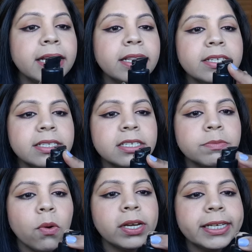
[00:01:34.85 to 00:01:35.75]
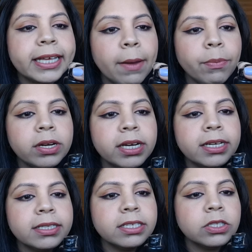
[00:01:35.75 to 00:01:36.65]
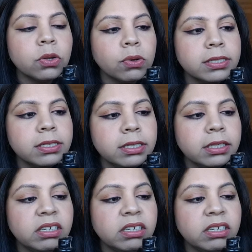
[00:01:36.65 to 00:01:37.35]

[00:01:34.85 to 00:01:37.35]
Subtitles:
And there is this small cap on it, this nozzle.